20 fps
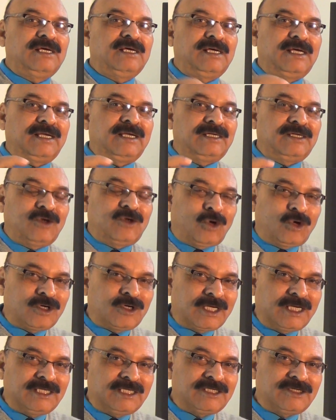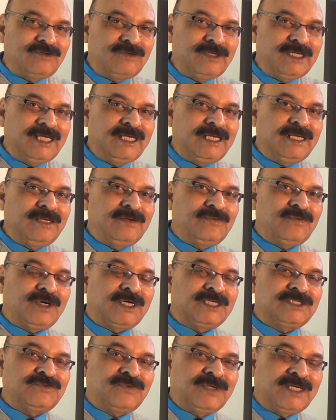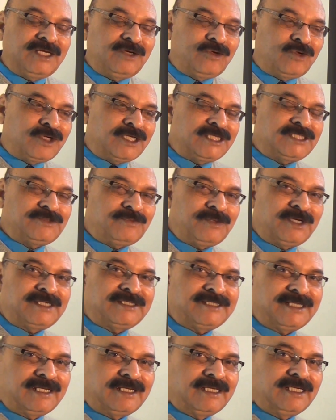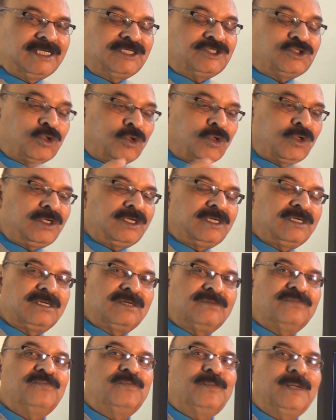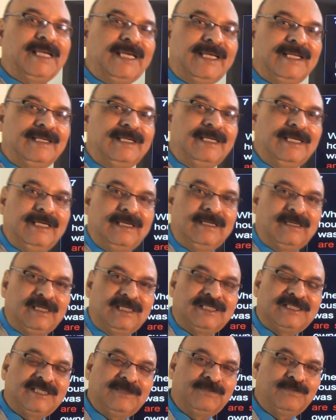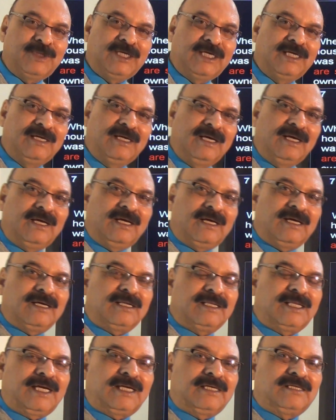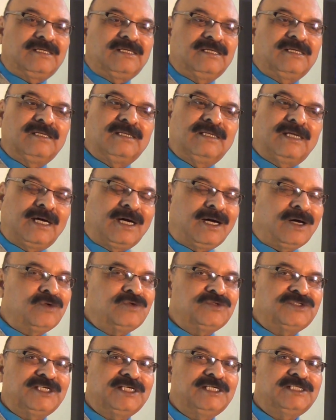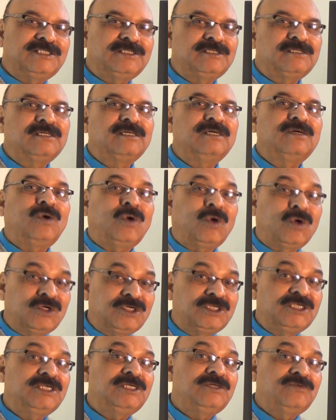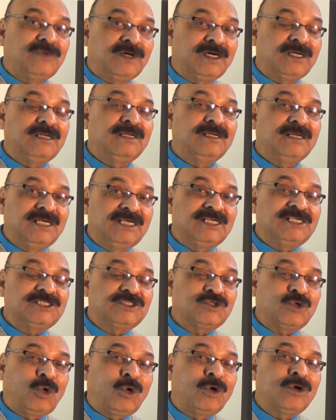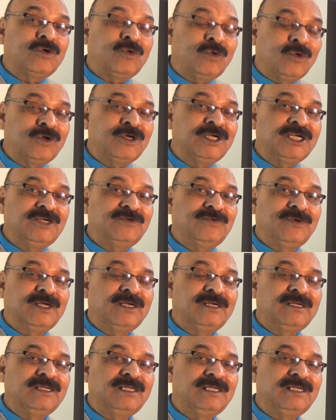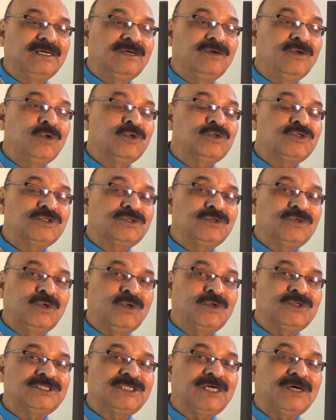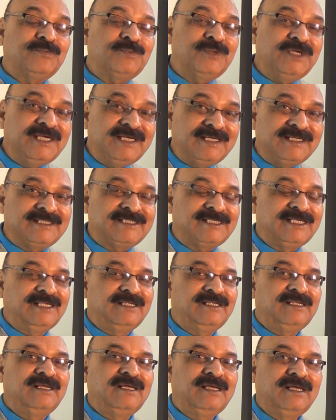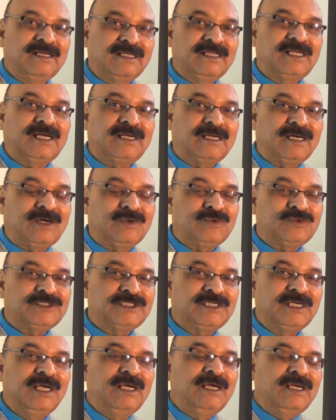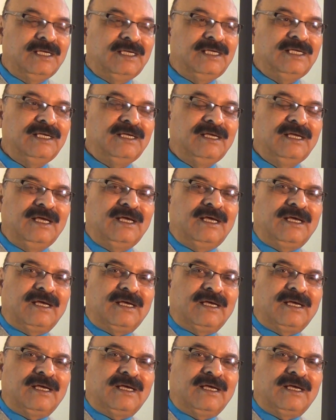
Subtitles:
and Lord Canterville was a very honest person, he told plainly, simply, that the house is haunted one. It is called haunted one. The ghost appears in that house. He